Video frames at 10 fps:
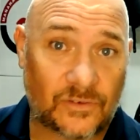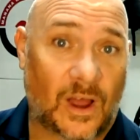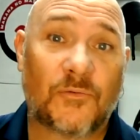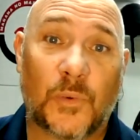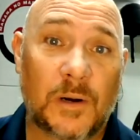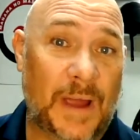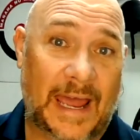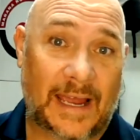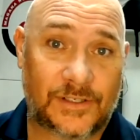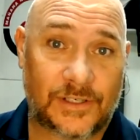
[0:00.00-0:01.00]
software
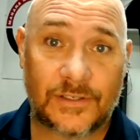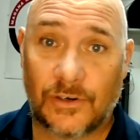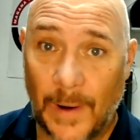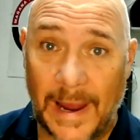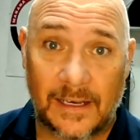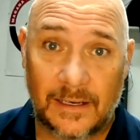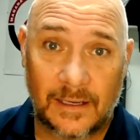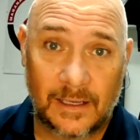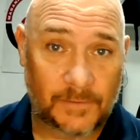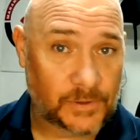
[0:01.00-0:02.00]
packages, great.
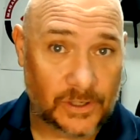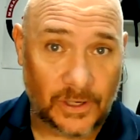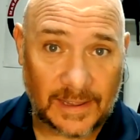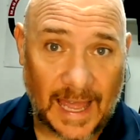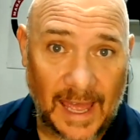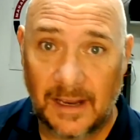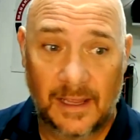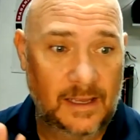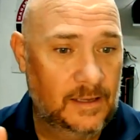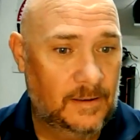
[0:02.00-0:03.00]
If you're good at that,
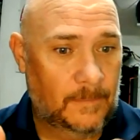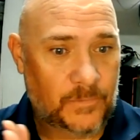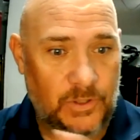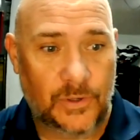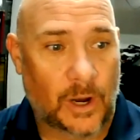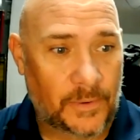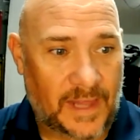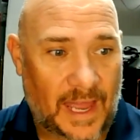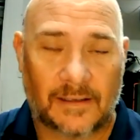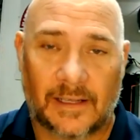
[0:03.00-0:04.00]
you go with
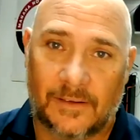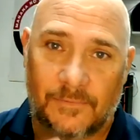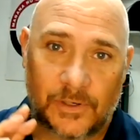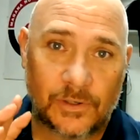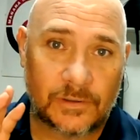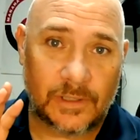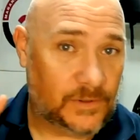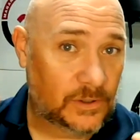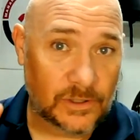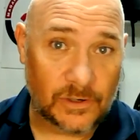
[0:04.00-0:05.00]
that. Like if
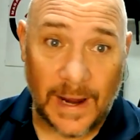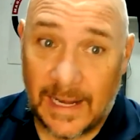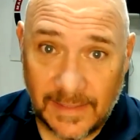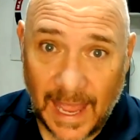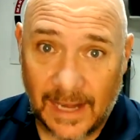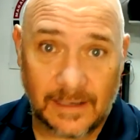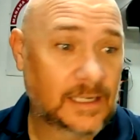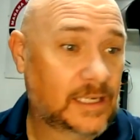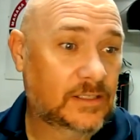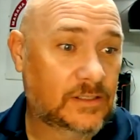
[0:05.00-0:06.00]
you're great at that,
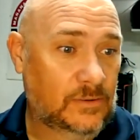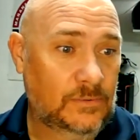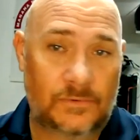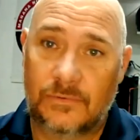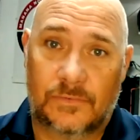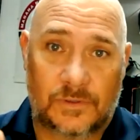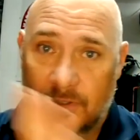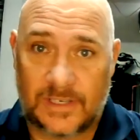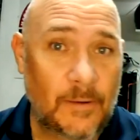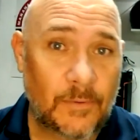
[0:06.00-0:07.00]
you
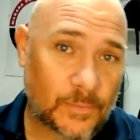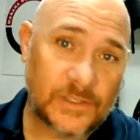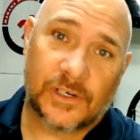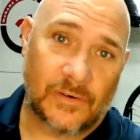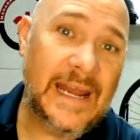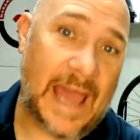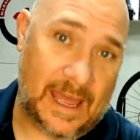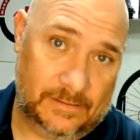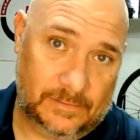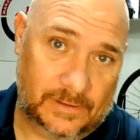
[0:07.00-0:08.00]
stay with what you're great
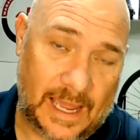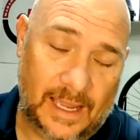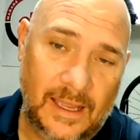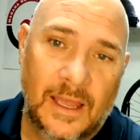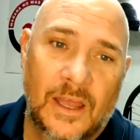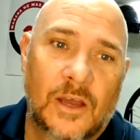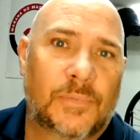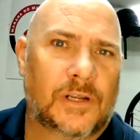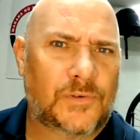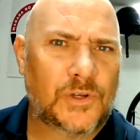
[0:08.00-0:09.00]
at. Okay.
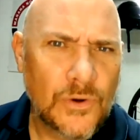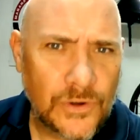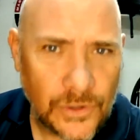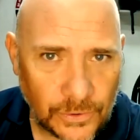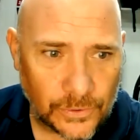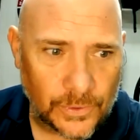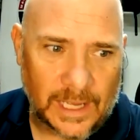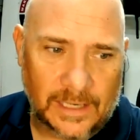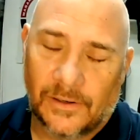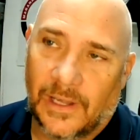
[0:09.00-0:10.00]
But if you're new
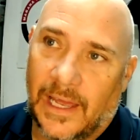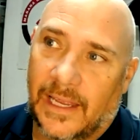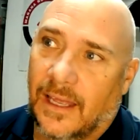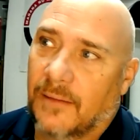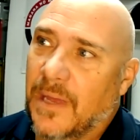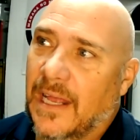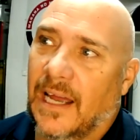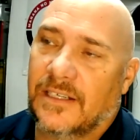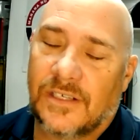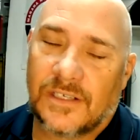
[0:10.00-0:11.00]
and you're like, man,
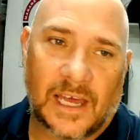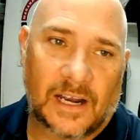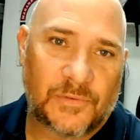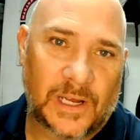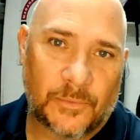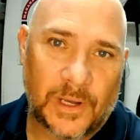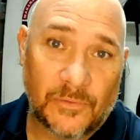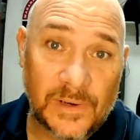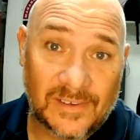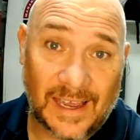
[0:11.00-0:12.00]
I just got to find a way to
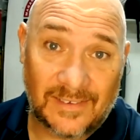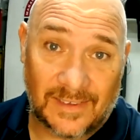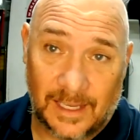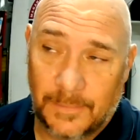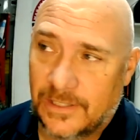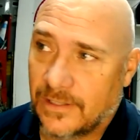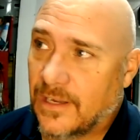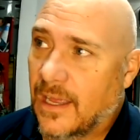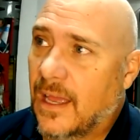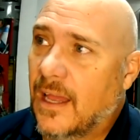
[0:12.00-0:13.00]
resize the images.